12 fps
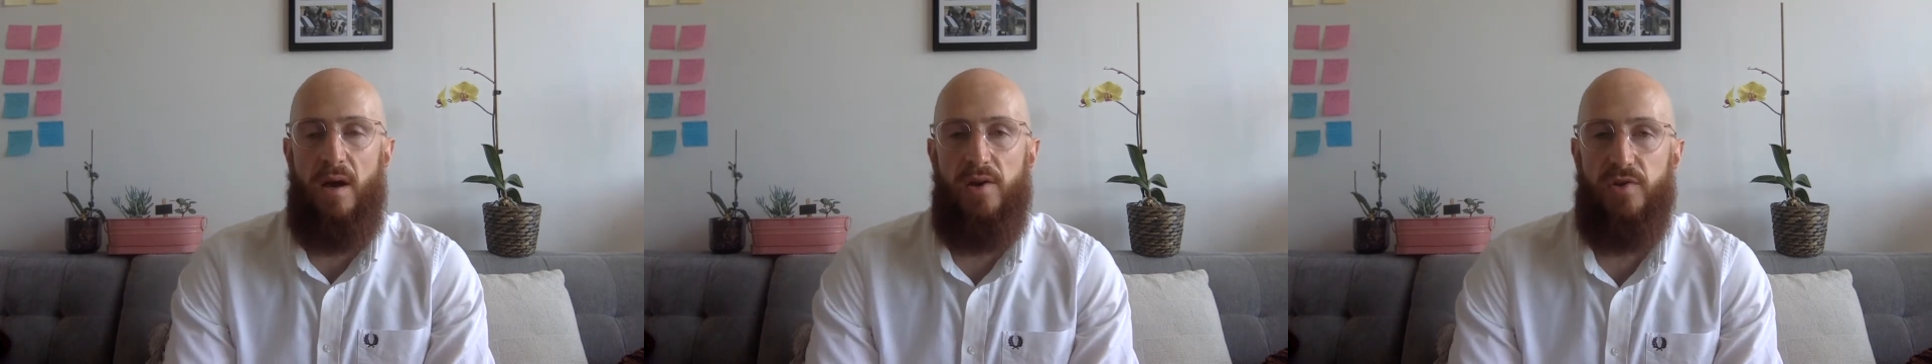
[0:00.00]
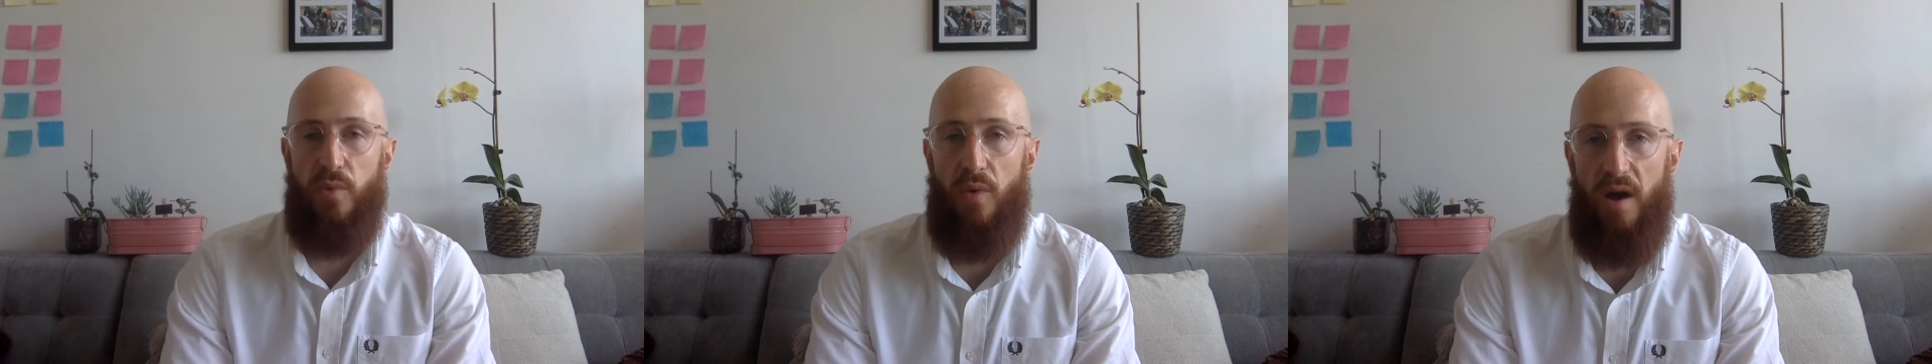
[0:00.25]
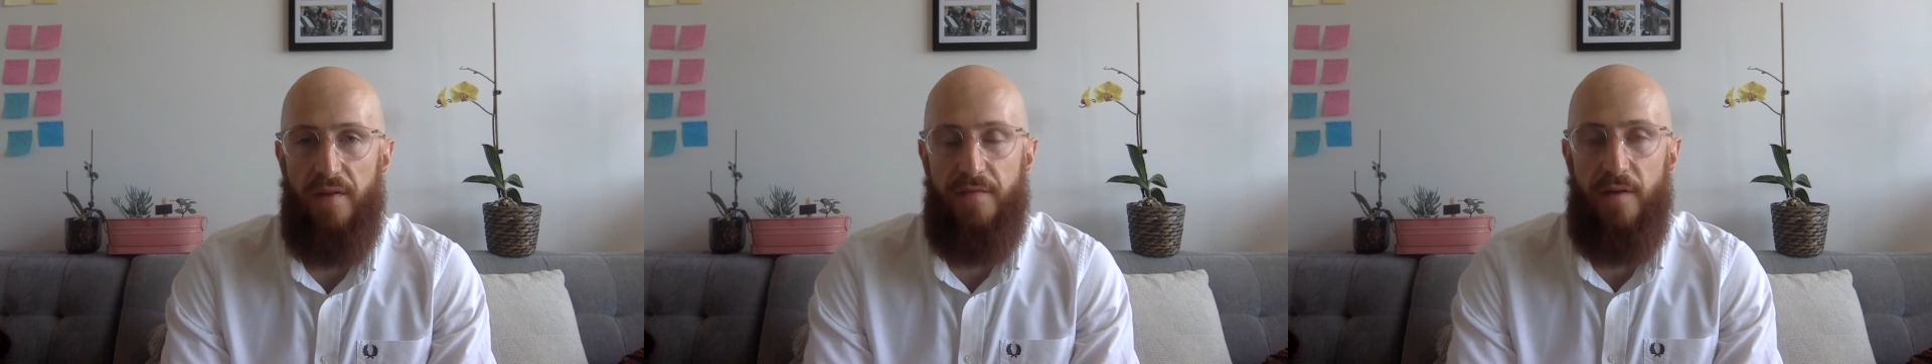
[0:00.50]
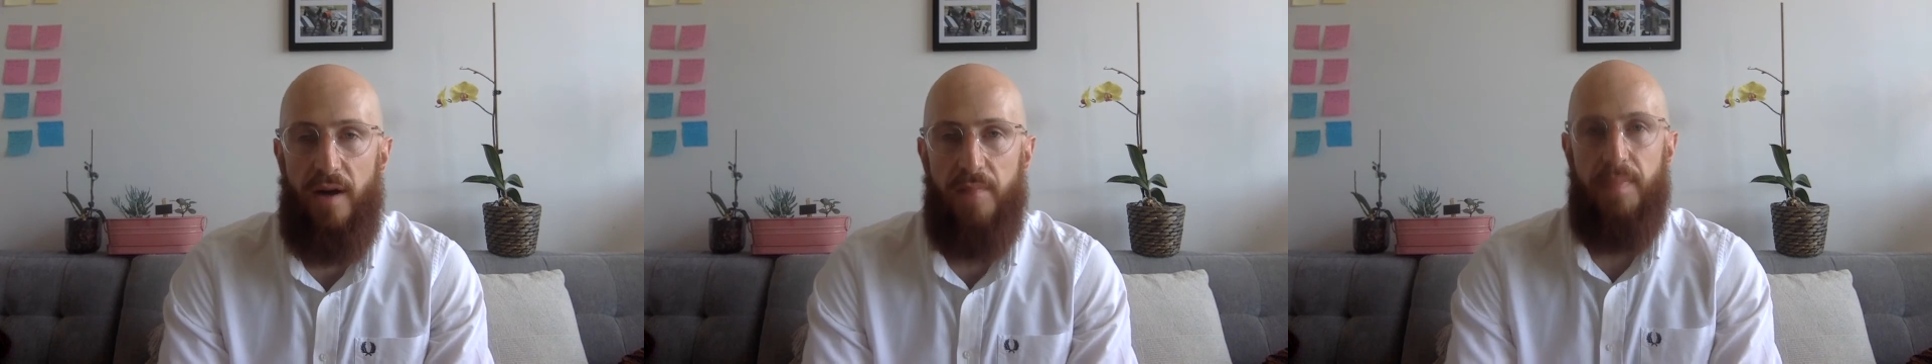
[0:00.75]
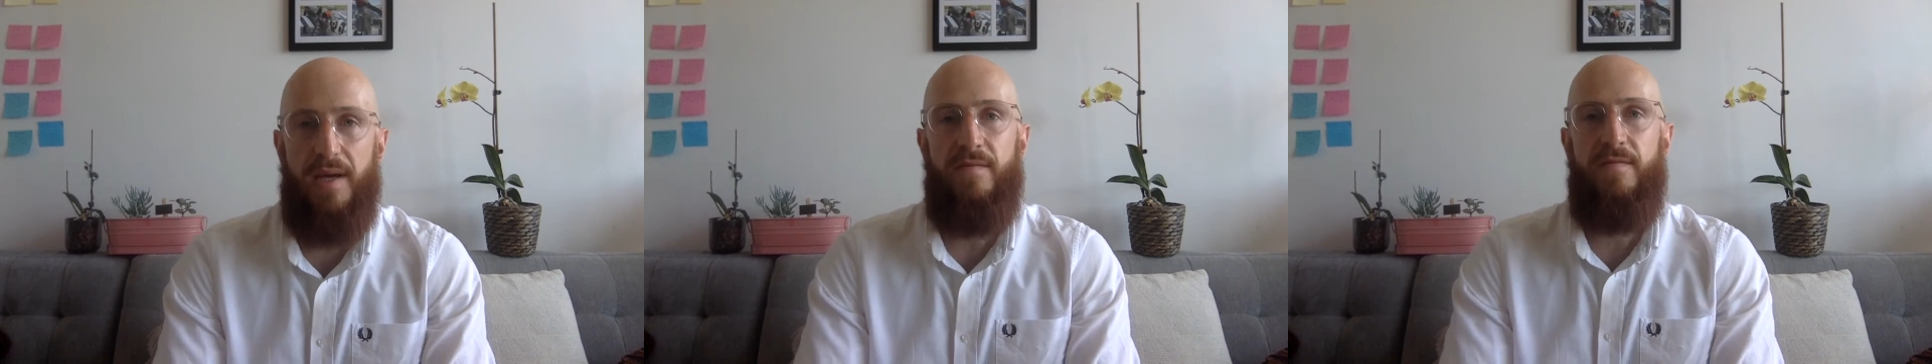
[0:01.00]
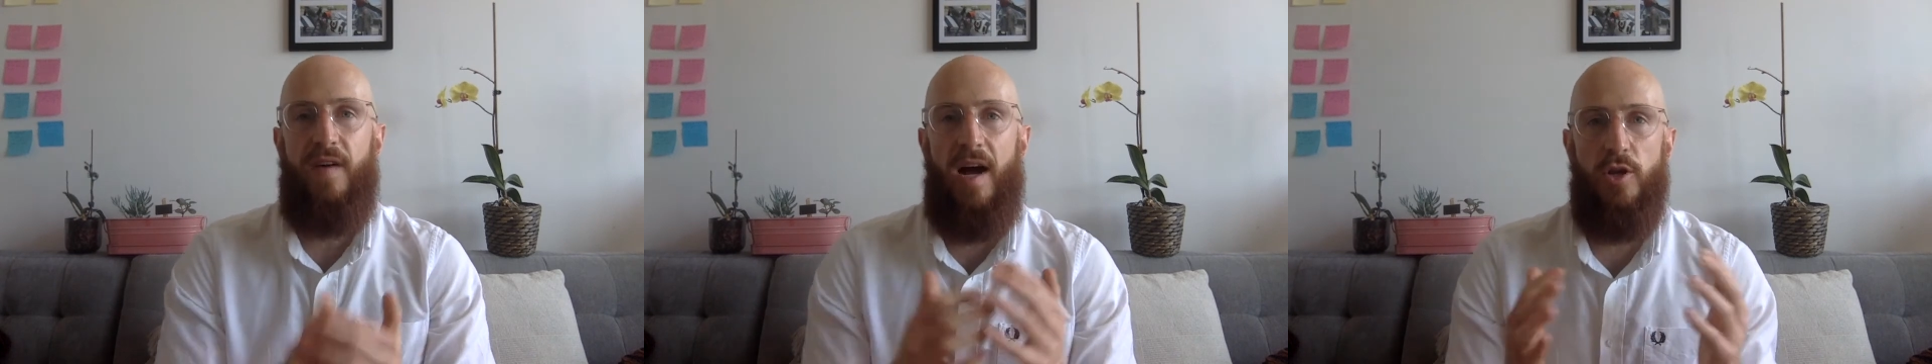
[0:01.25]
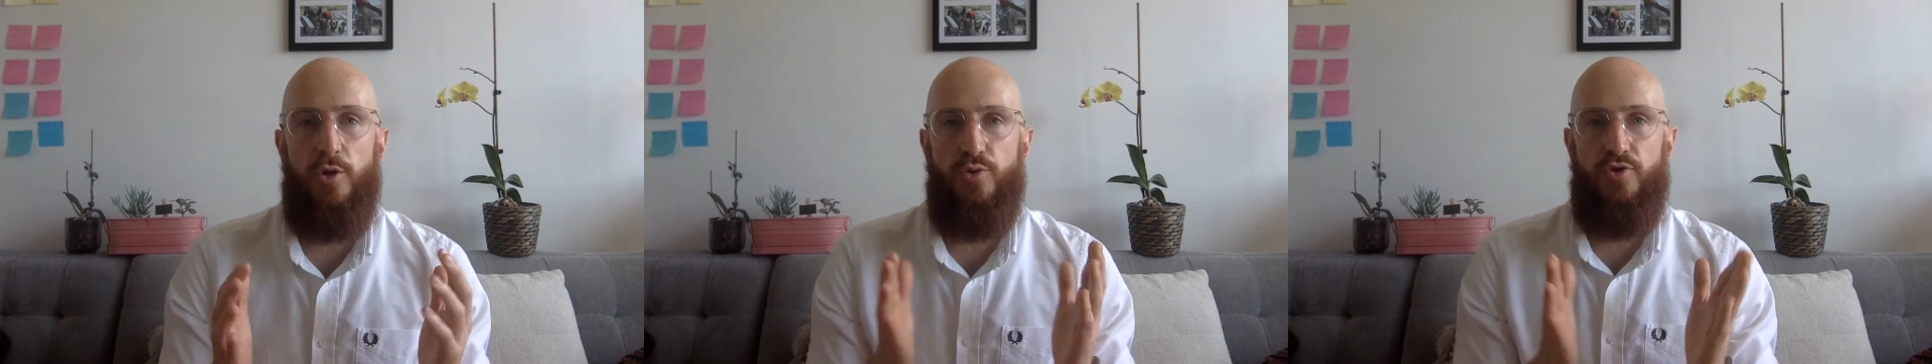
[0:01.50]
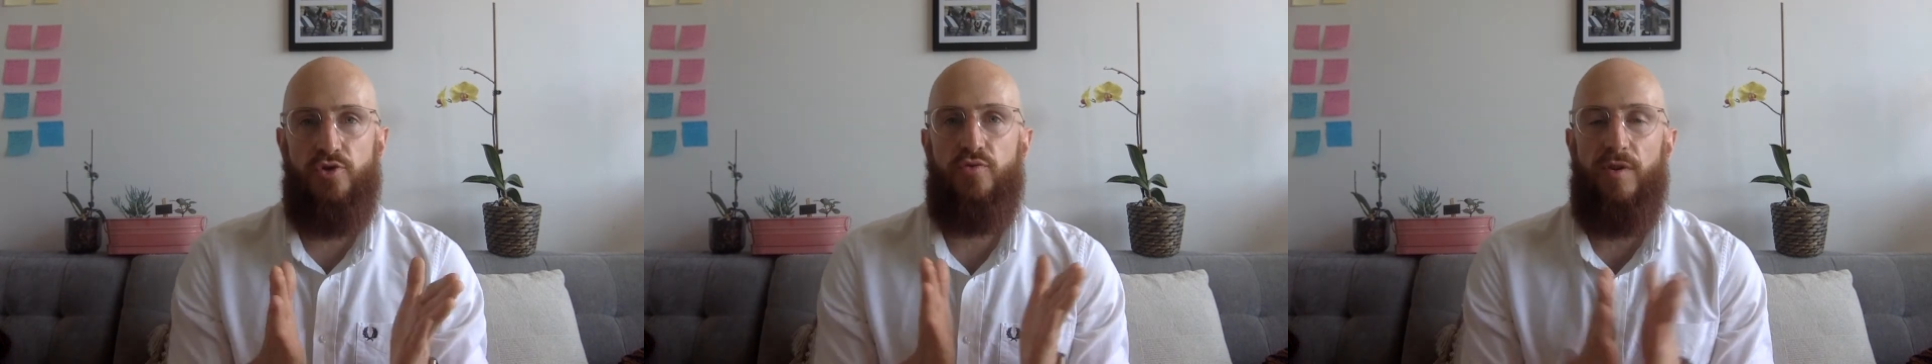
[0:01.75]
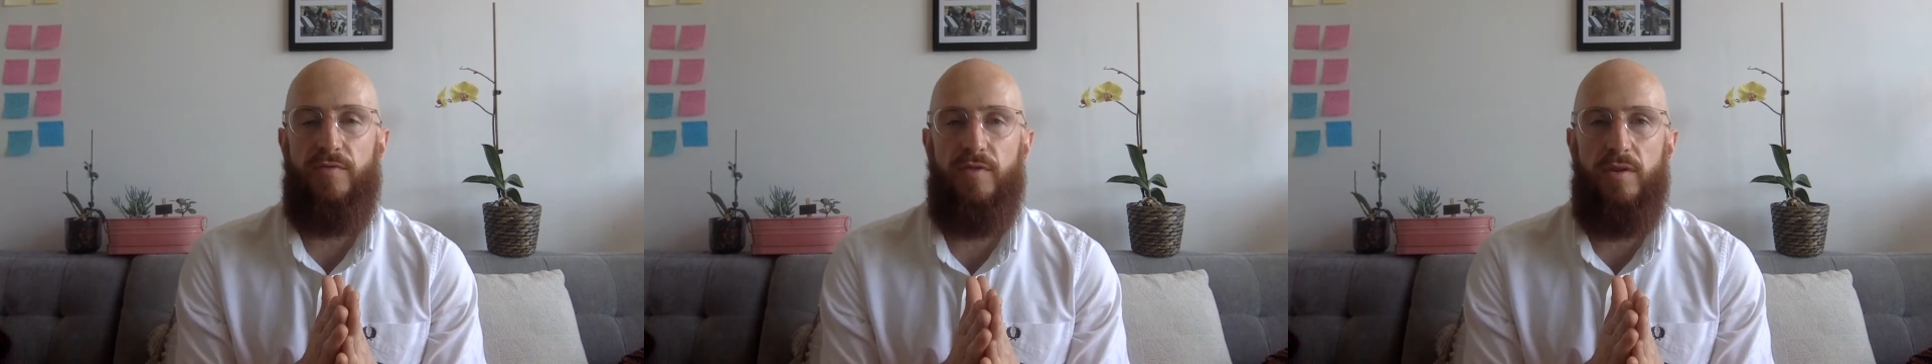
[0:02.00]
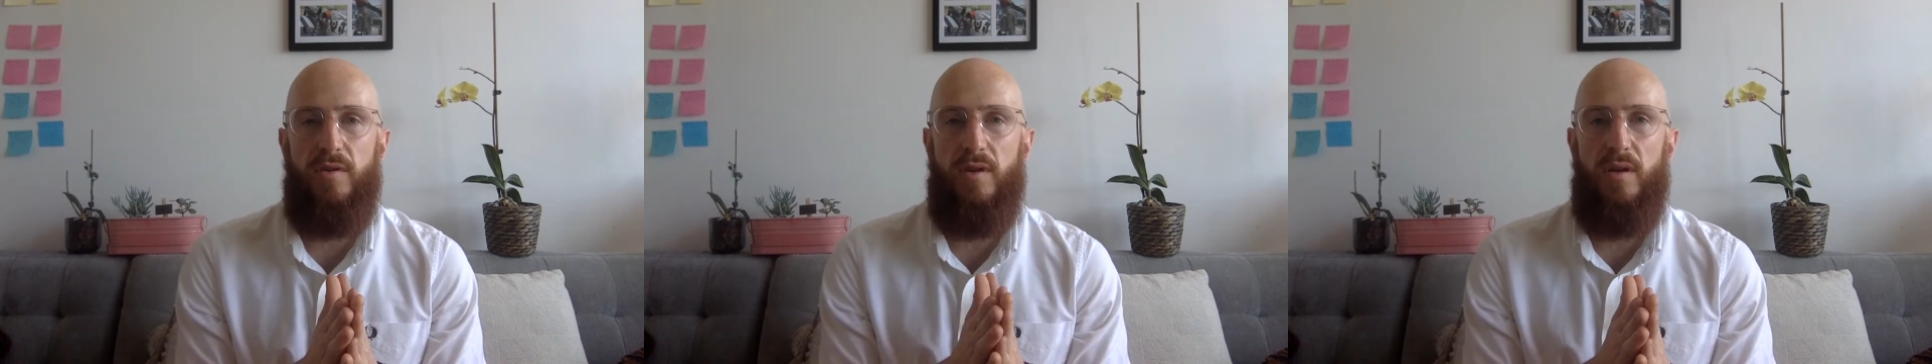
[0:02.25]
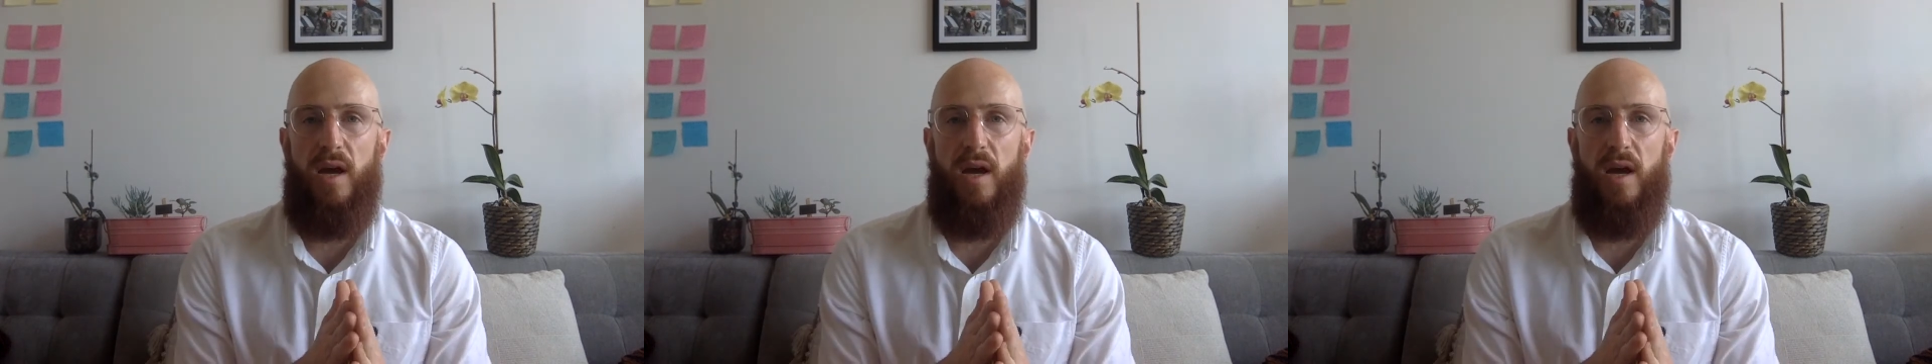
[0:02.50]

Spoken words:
So I find being values driven